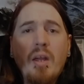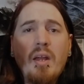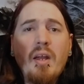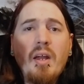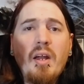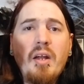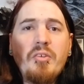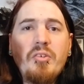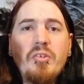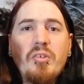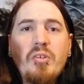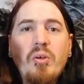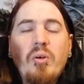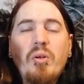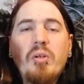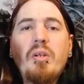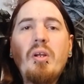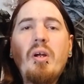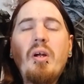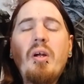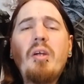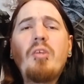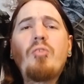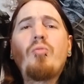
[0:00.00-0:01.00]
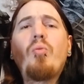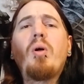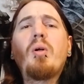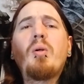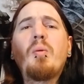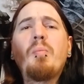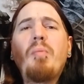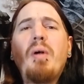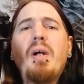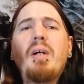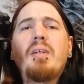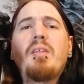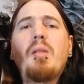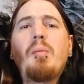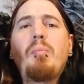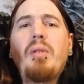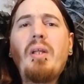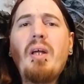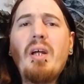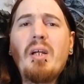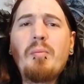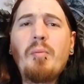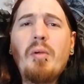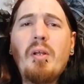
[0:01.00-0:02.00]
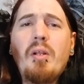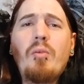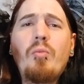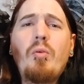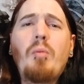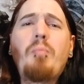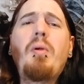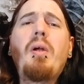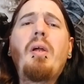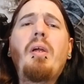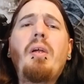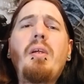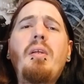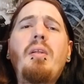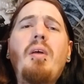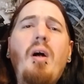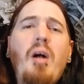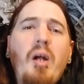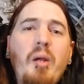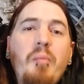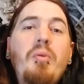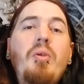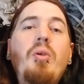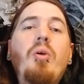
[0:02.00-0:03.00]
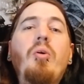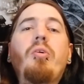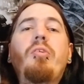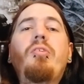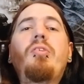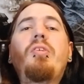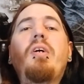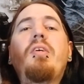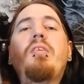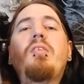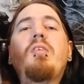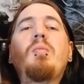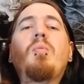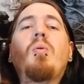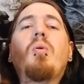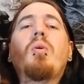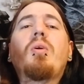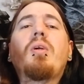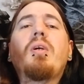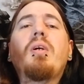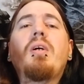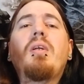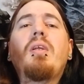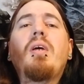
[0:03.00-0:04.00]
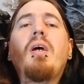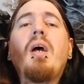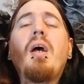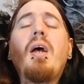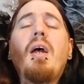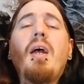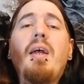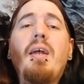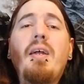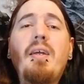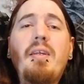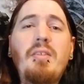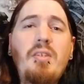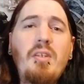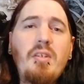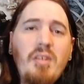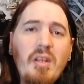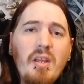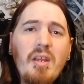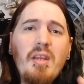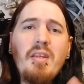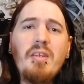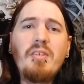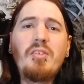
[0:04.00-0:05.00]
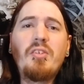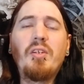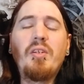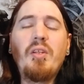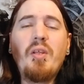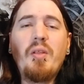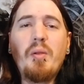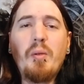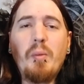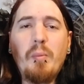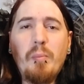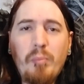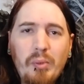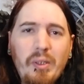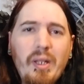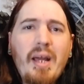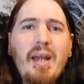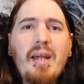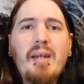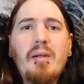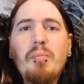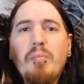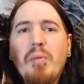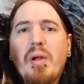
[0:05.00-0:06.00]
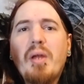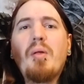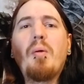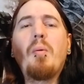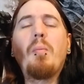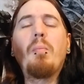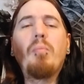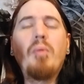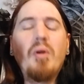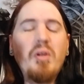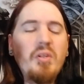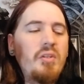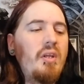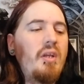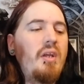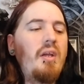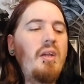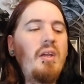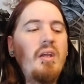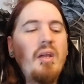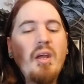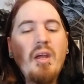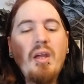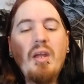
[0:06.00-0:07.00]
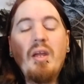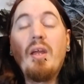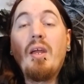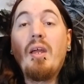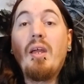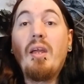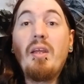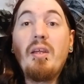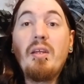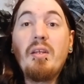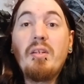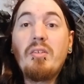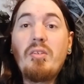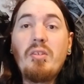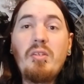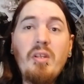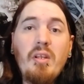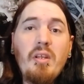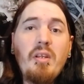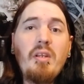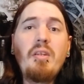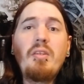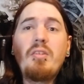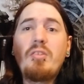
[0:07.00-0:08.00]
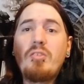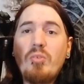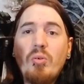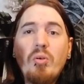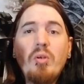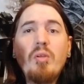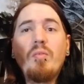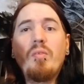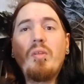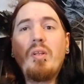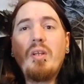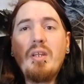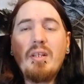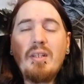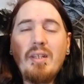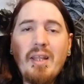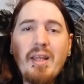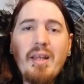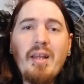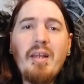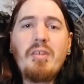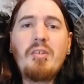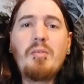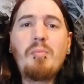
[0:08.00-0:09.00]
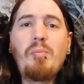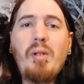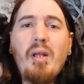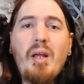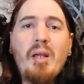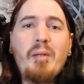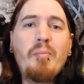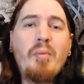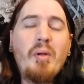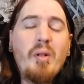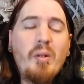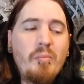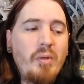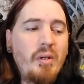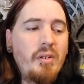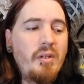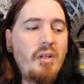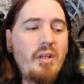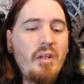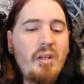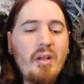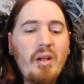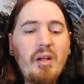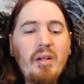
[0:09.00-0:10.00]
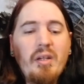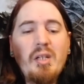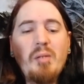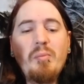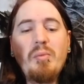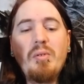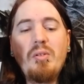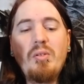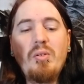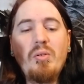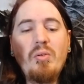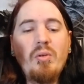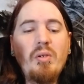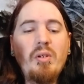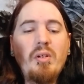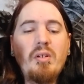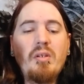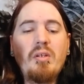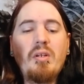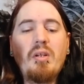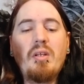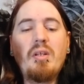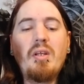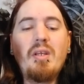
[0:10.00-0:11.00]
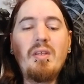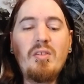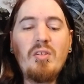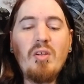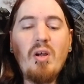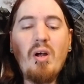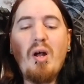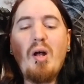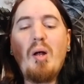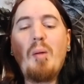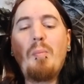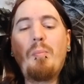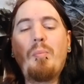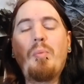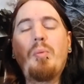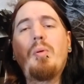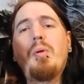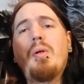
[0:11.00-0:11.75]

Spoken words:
How's it going, guys? Welcome back to the Black Metal Rebellion. I'm your host, Jesse Morgan, and today is another Black Metal Monday. And today, sort of like last Black Metal Monday, I'm going to be doing top